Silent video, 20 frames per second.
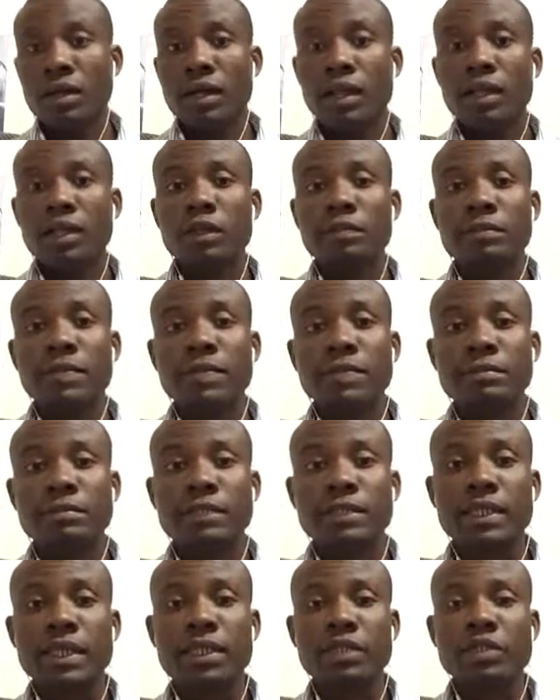Hello, my name
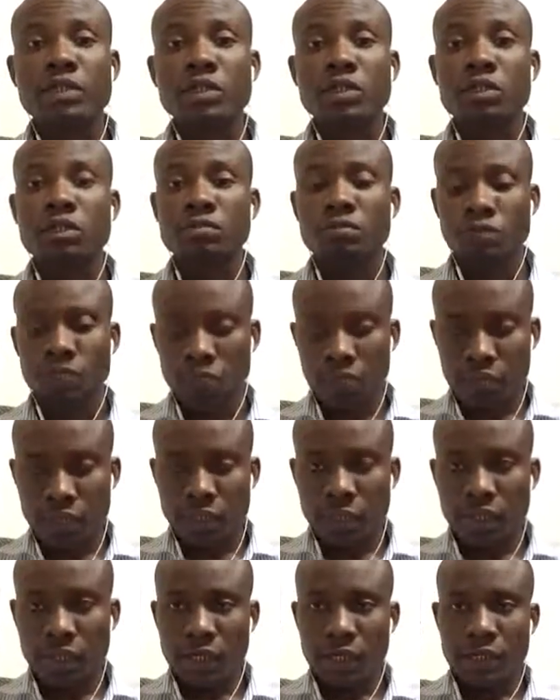is Kainton
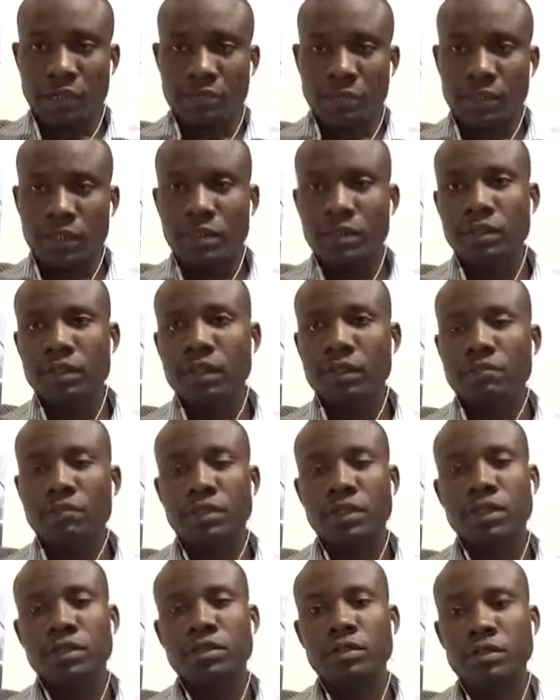Mononye. I'm still the
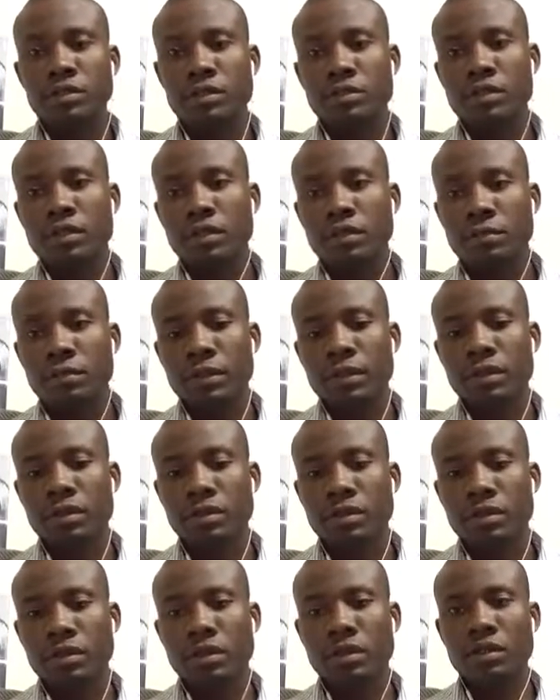application developer
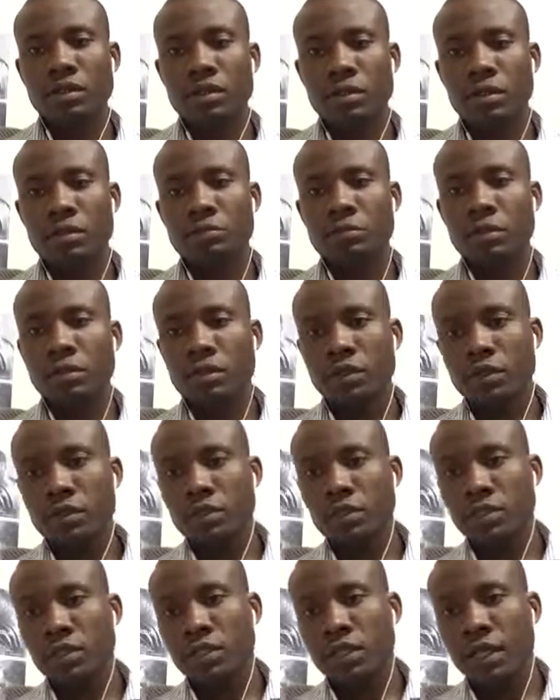and the computer
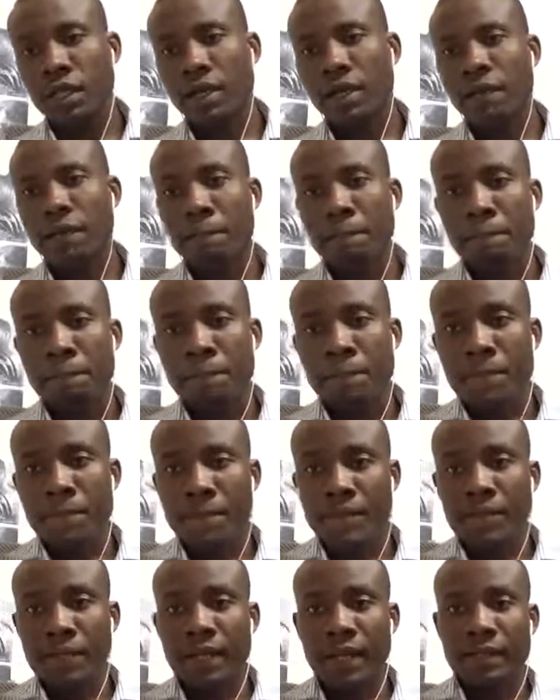engineer.
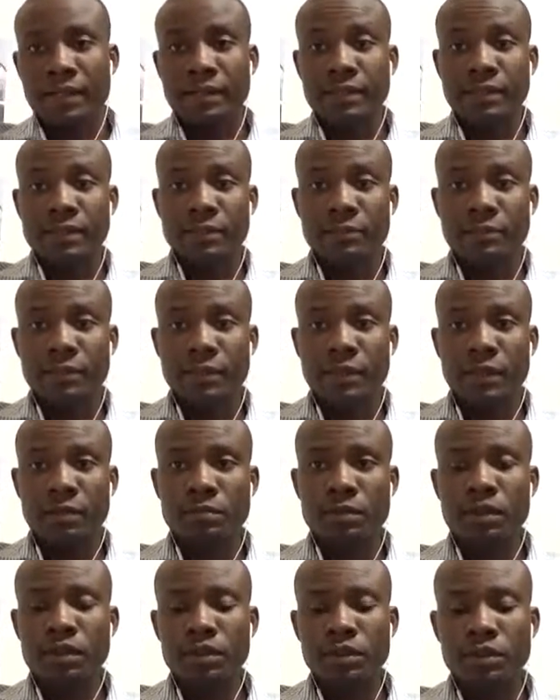And in this video,
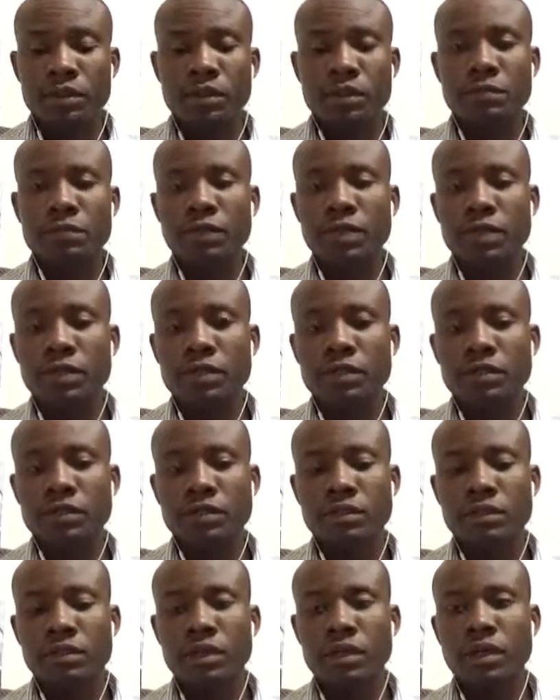I'm going to speak
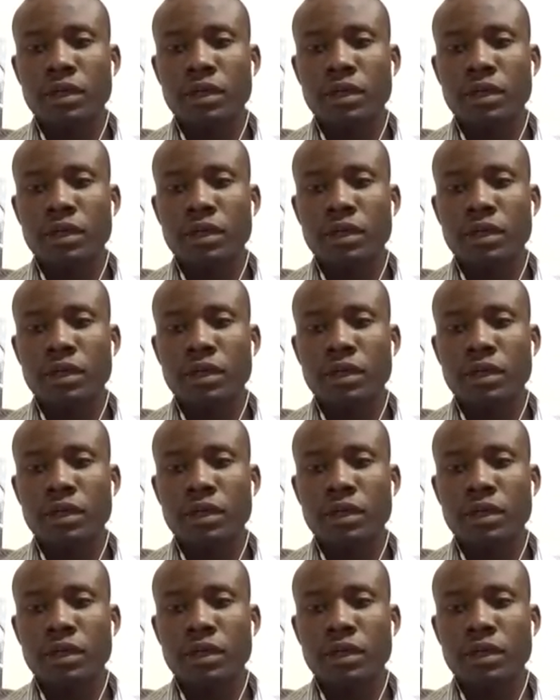on